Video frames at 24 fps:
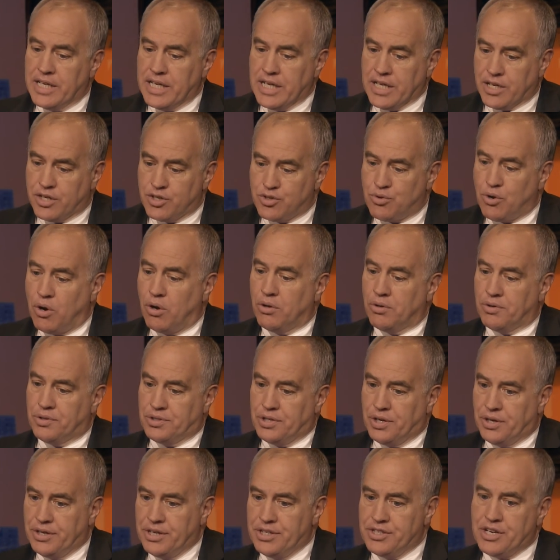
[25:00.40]
controller,
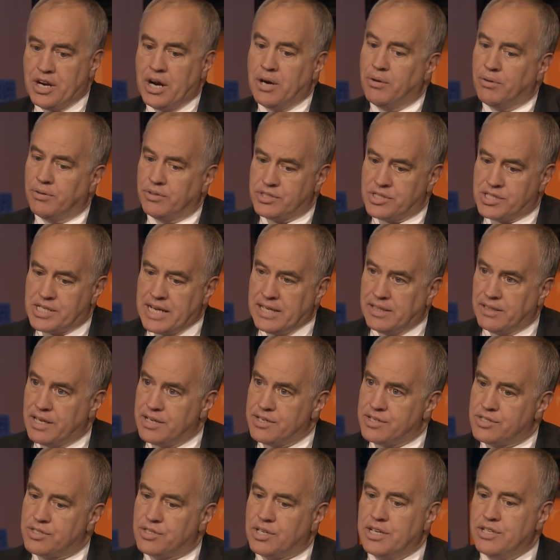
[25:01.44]
attorney general, state
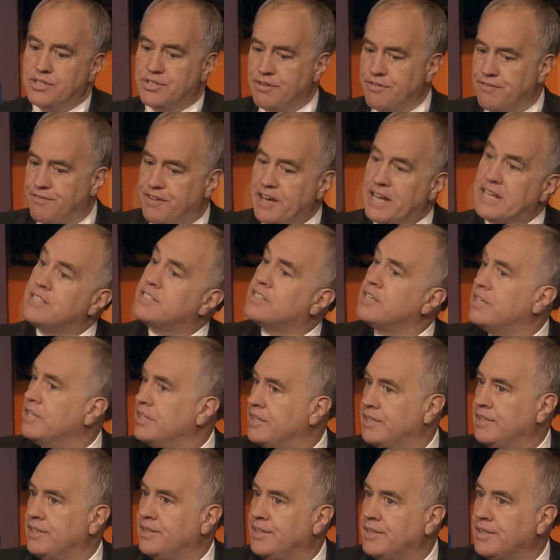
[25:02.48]
legislature, phase it
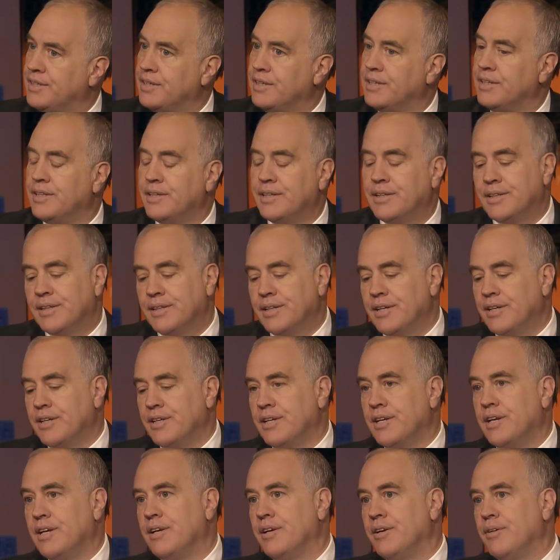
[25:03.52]
in.
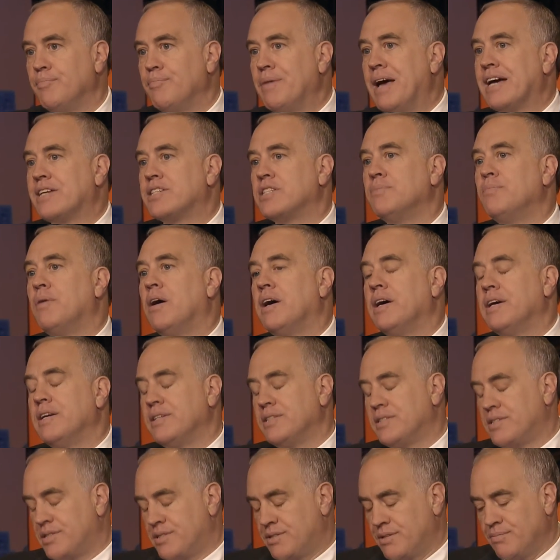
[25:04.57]
2018. Maximize,
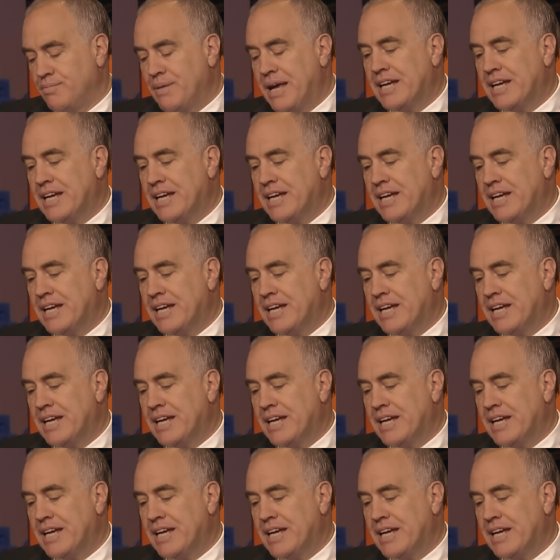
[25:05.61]
the, I mean, I